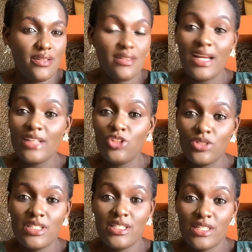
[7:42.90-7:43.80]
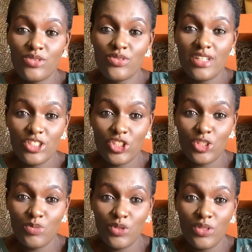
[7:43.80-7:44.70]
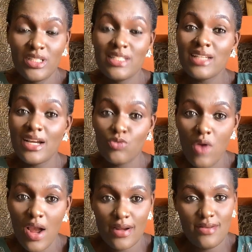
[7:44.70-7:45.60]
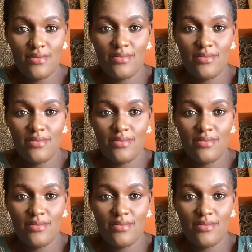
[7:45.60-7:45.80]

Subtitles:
That long distance relationship you're in, it can work